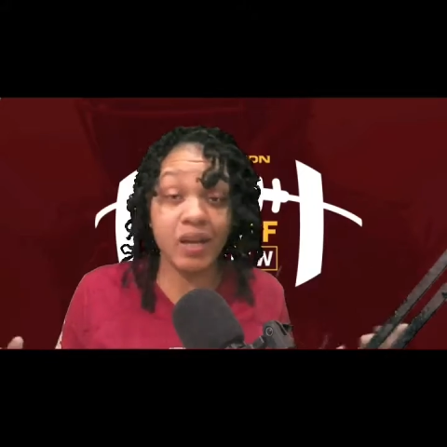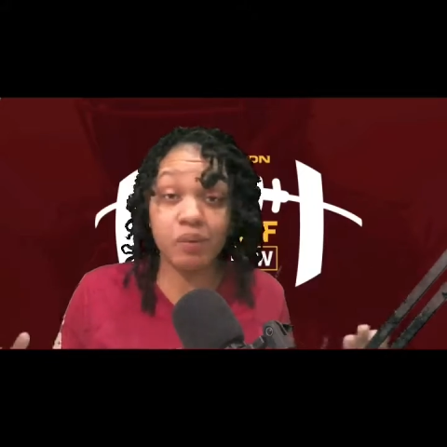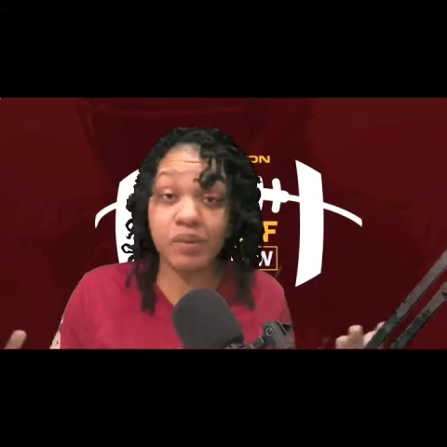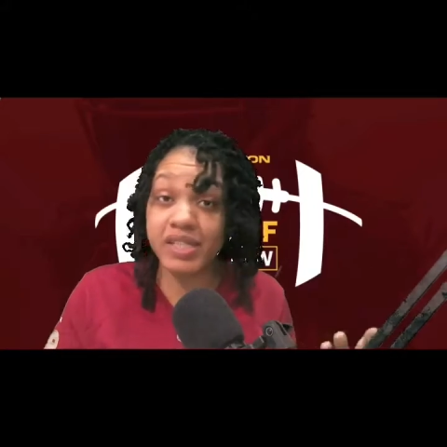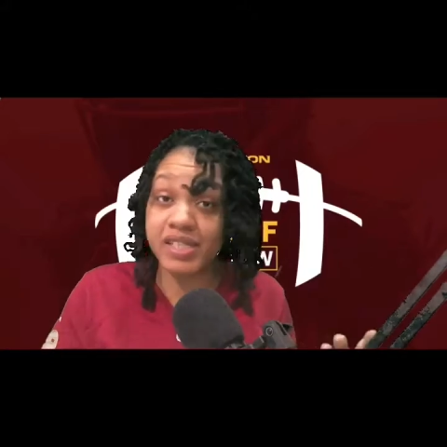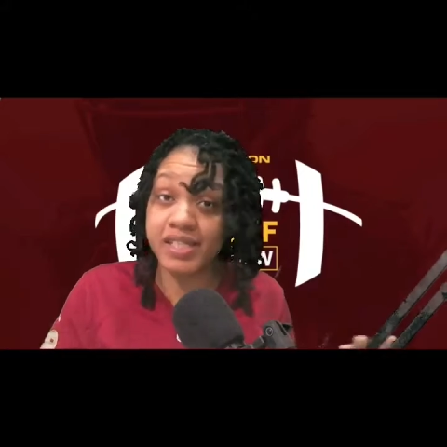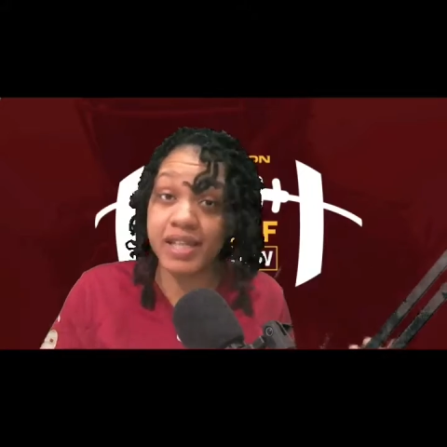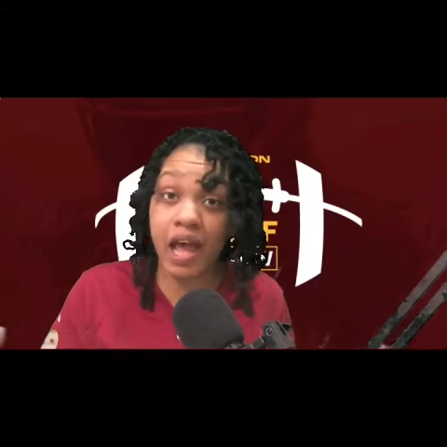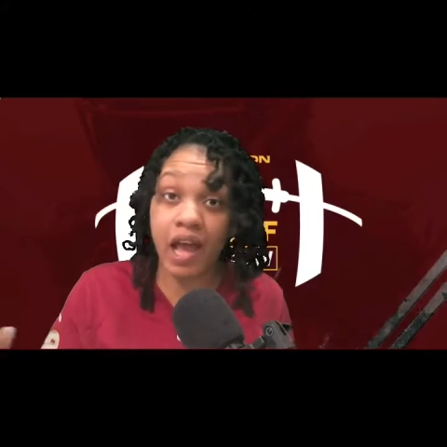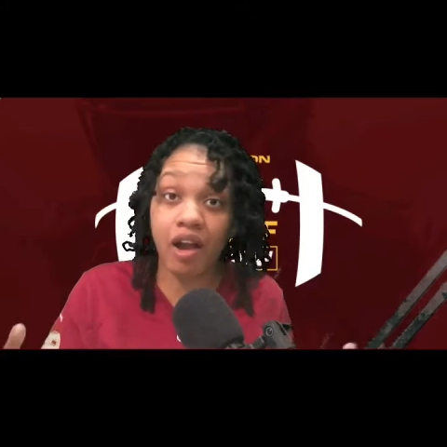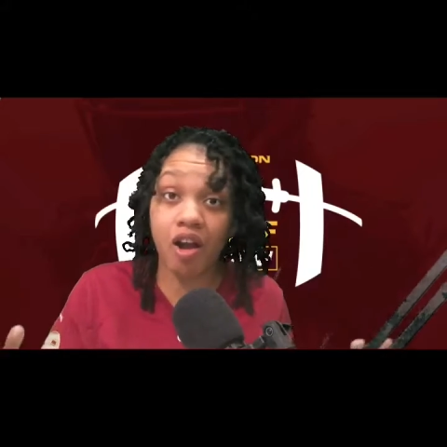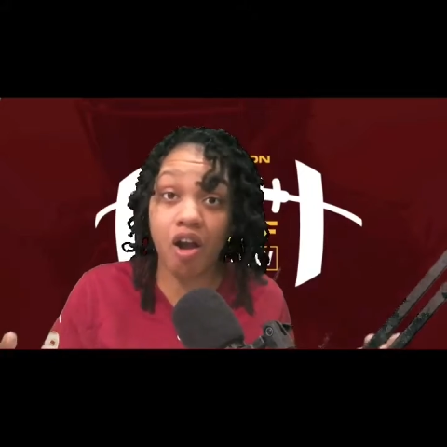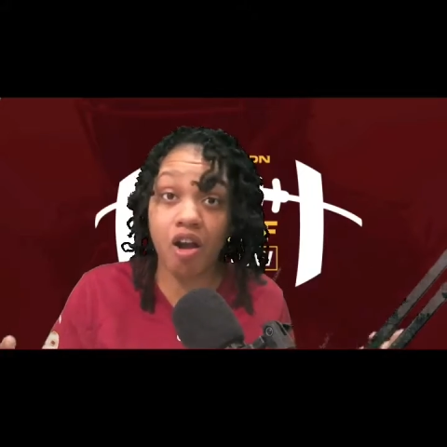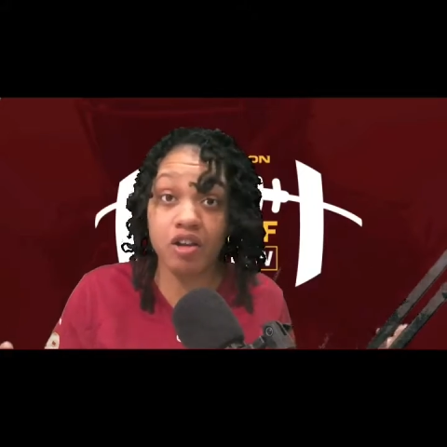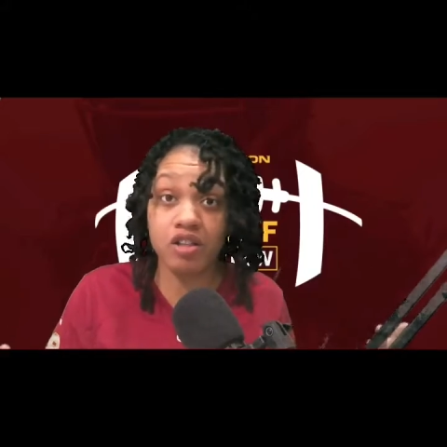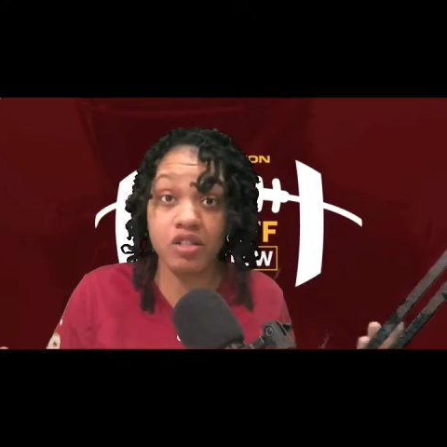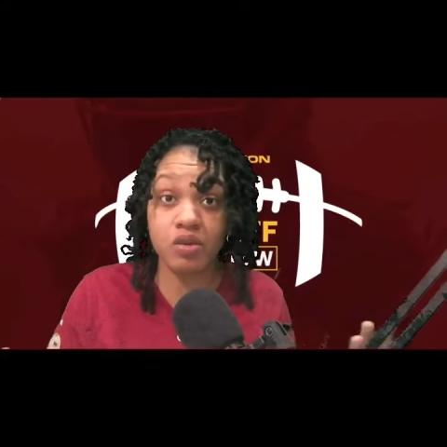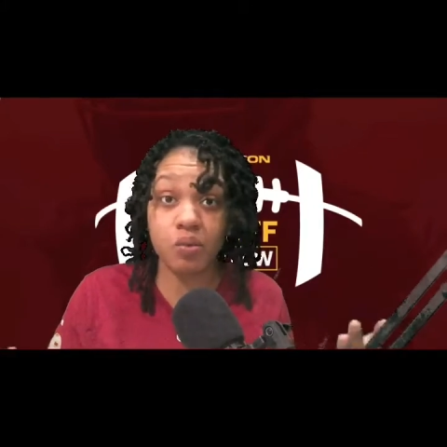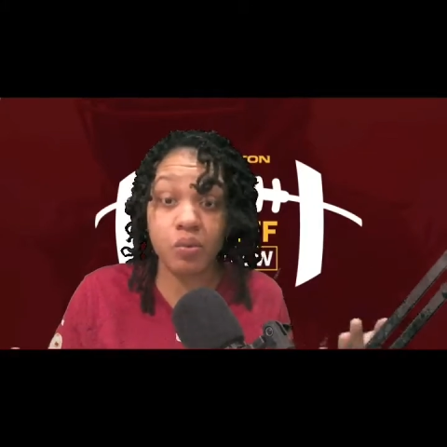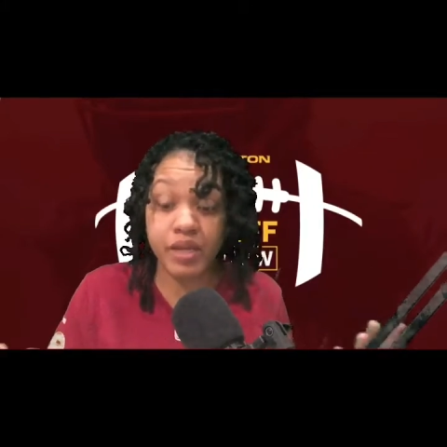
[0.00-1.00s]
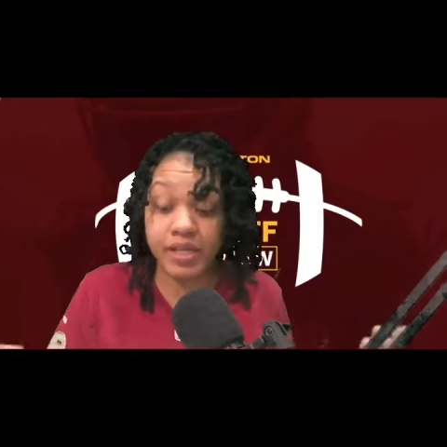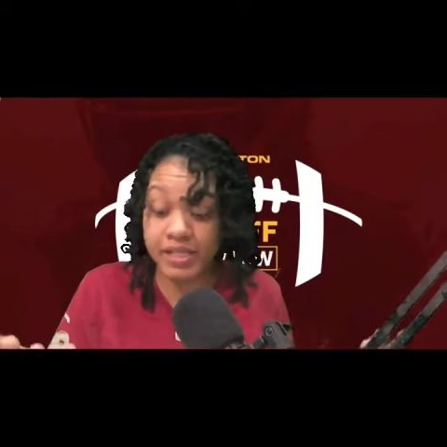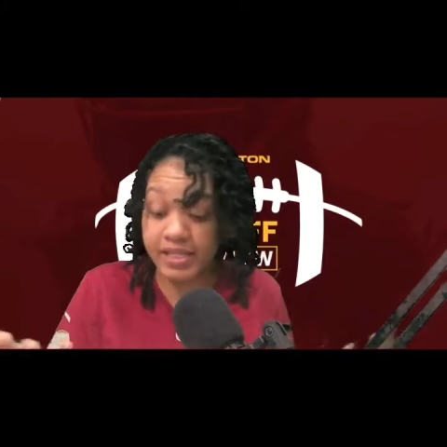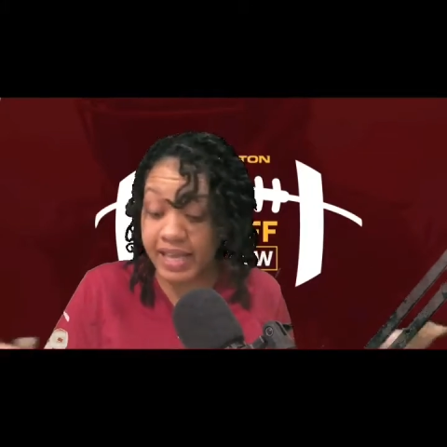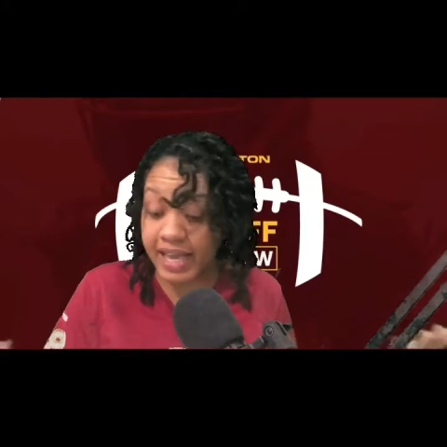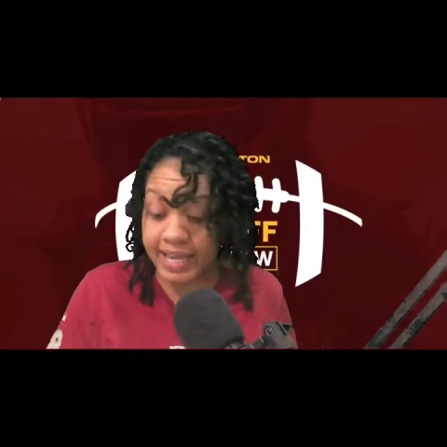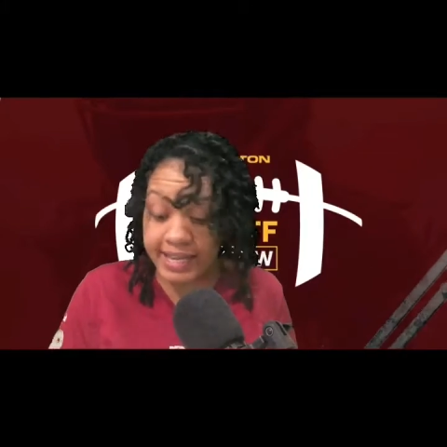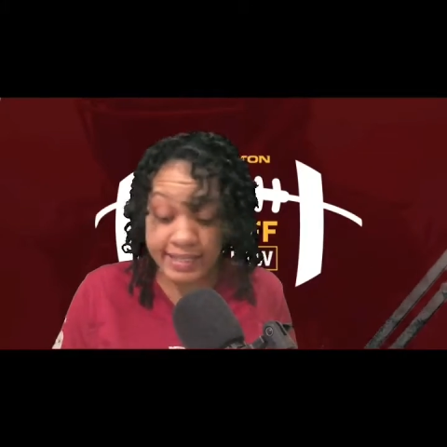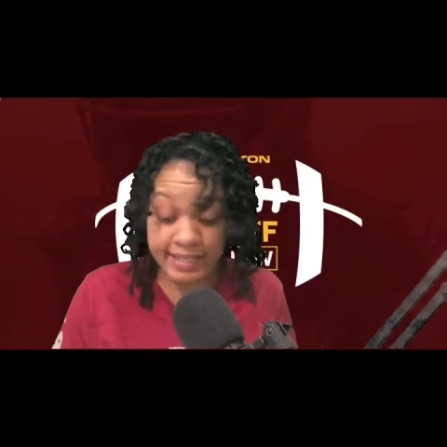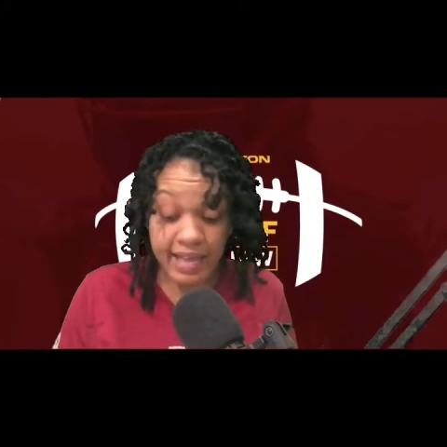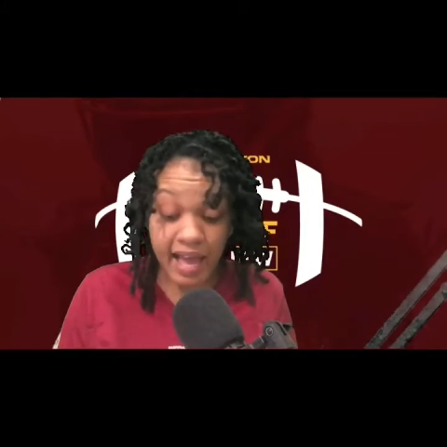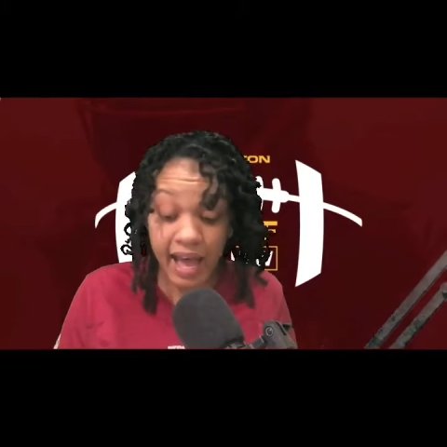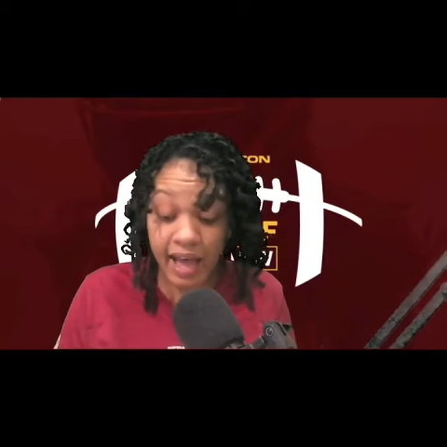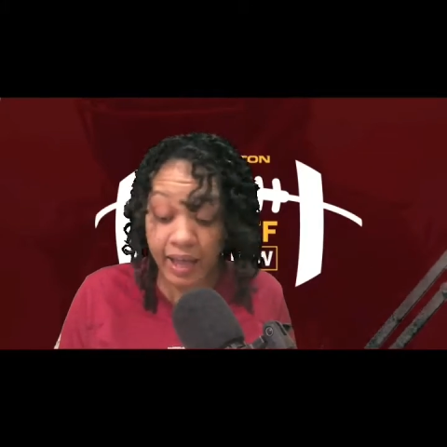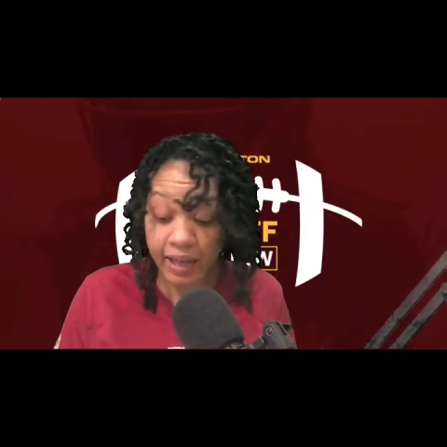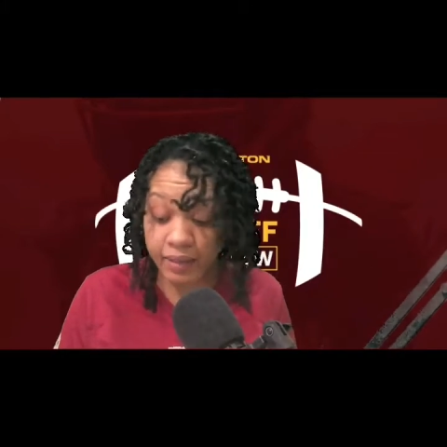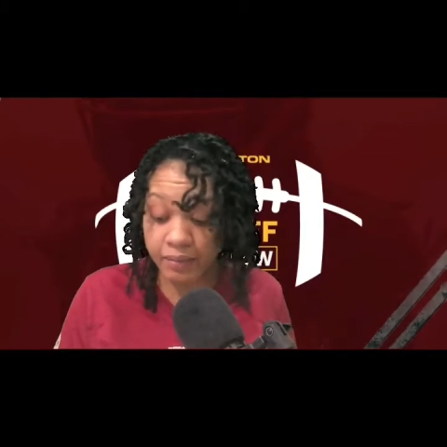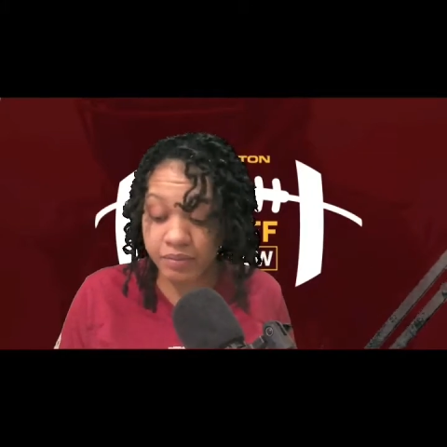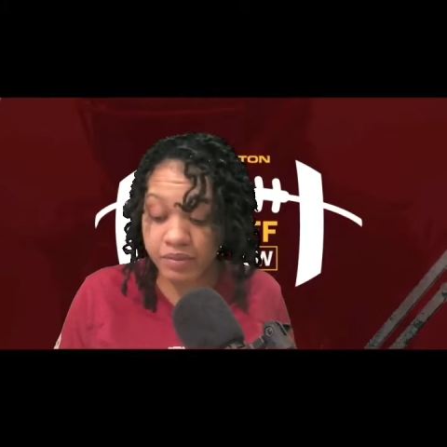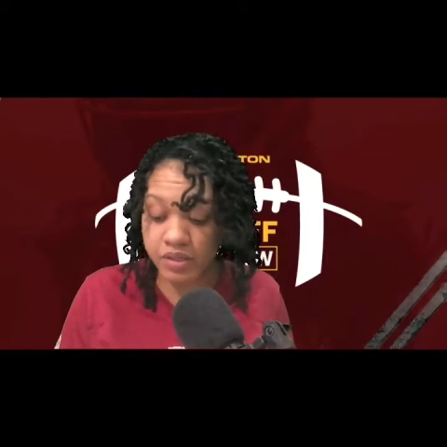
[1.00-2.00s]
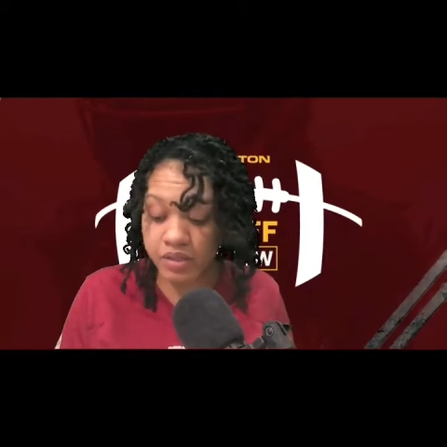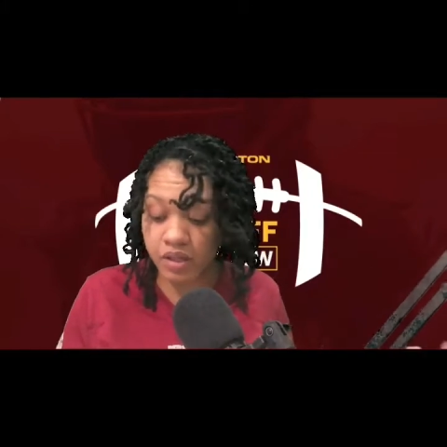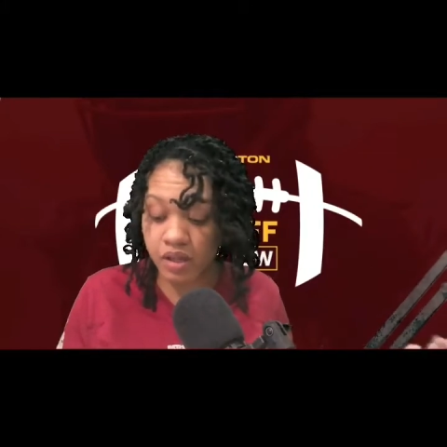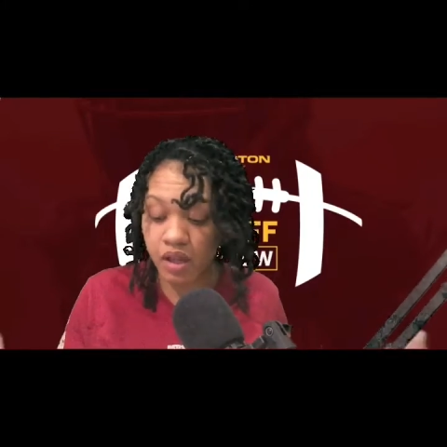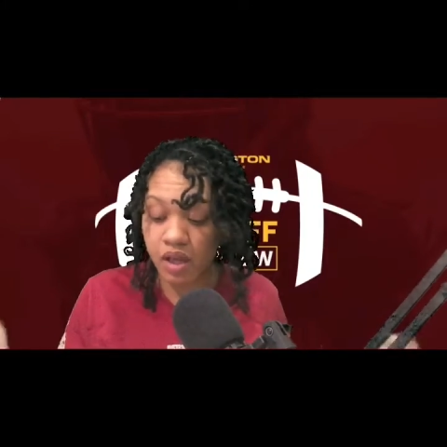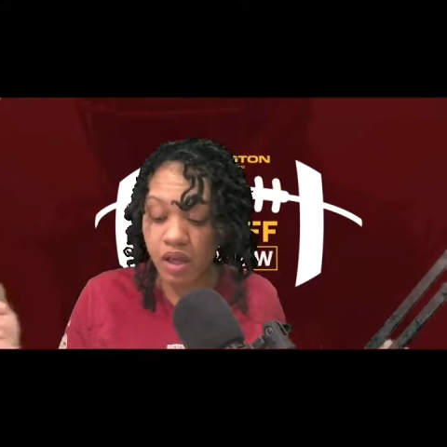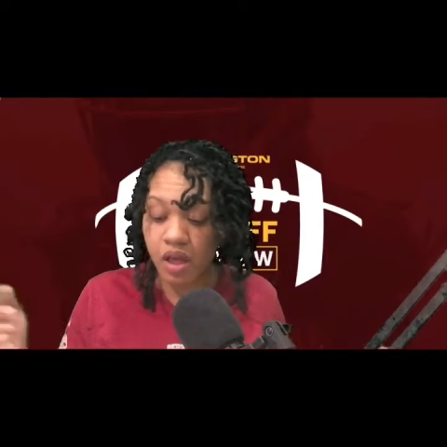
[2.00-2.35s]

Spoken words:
sacked Carson Wentz 8 times.